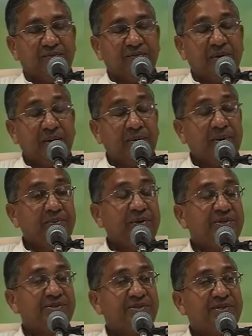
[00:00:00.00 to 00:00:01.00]
Baba
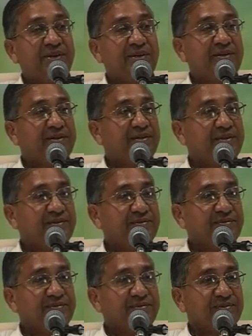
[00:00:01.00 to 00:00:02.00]
means that
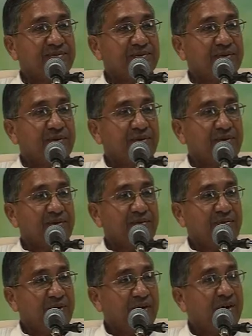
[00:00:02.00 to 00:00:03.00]

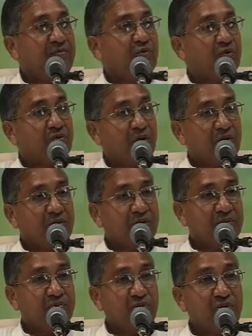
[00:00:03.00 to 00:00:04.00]
we have to
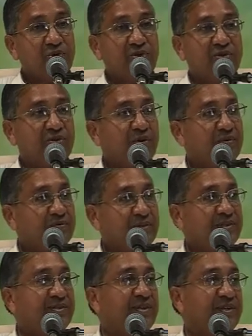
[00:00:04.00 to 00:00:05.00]
conquer both of
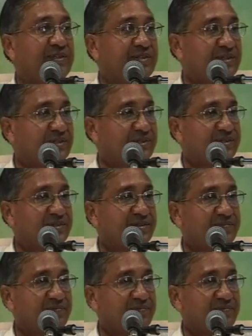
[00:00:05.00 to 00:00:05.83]
these natures.